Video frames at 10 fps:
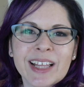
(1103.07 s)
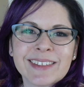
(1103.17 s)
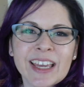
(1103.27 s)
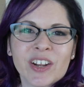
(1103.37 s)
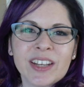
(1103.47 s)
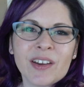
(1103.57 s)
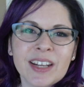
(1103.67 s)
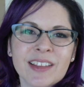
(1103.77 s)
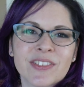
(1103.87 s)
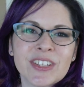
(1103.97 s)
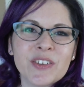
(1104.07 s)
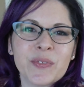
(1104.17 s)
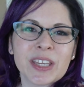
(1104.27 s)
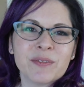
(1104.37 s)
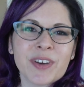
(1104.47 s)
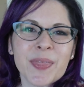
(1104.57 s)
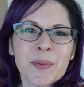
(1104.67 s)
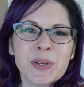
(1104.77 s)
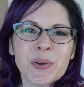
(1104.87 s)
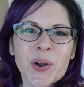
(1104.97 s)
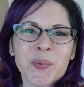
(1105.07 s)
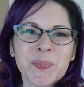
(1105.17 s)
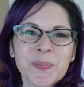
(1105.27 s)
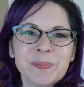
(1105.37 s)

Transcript: let's head on out and see if we can find them a new home.